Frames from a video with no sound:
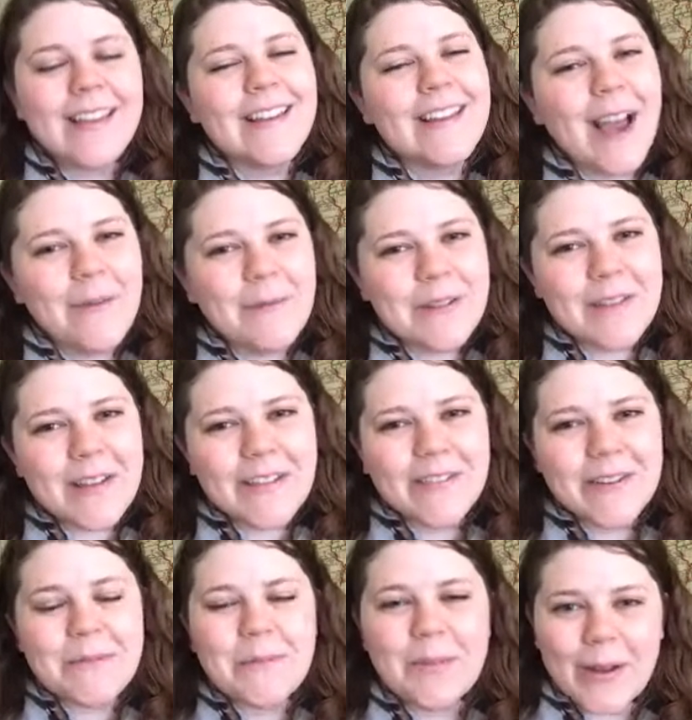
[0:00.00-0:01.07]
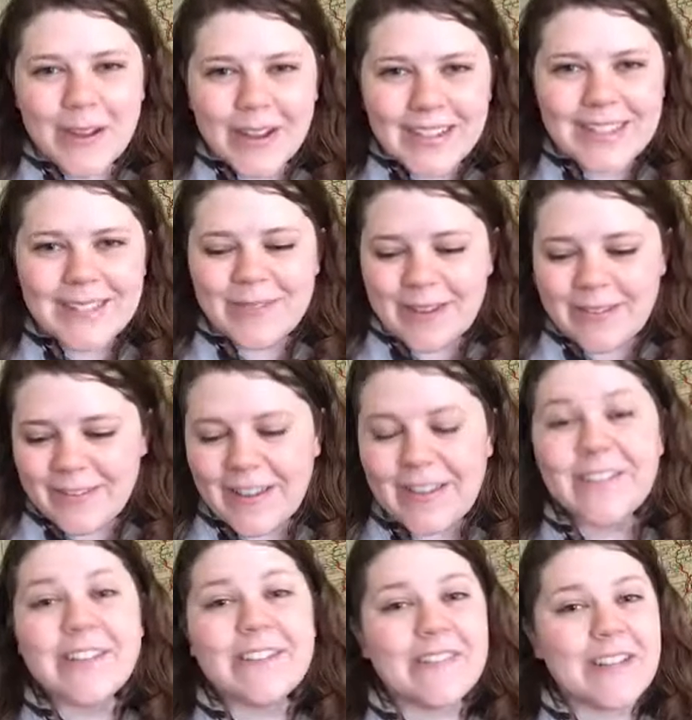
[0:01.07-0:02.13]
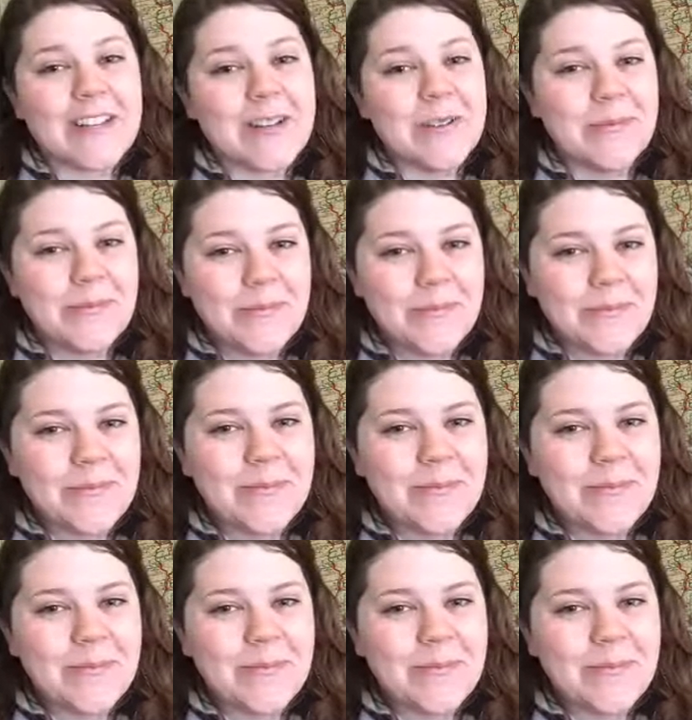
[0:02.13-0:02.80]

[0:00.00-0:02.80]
Not my favorite books, but favorite film.